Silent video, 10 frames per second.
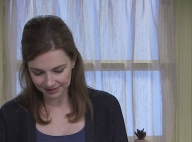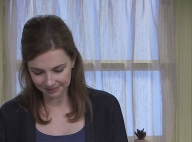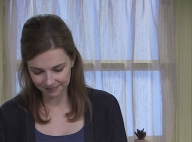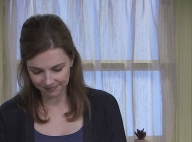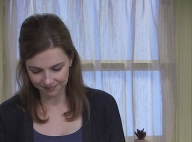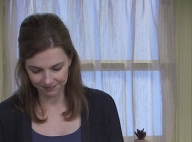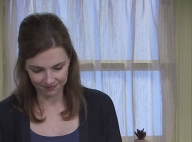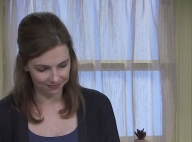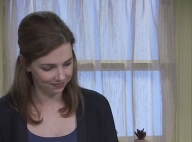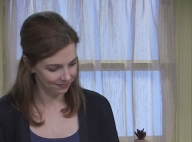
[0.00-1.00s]

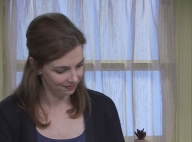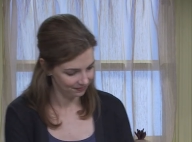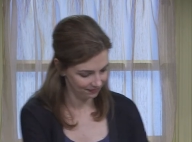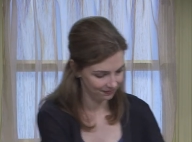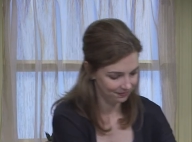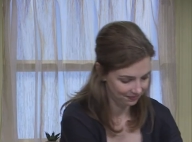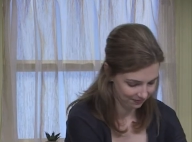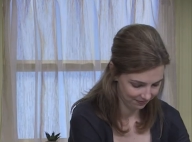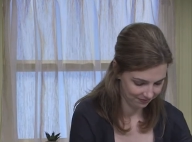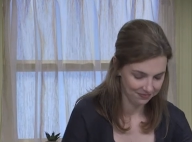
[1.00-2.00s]

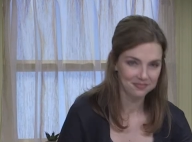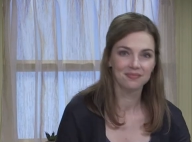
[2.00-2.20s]
No one is speaking in this clip.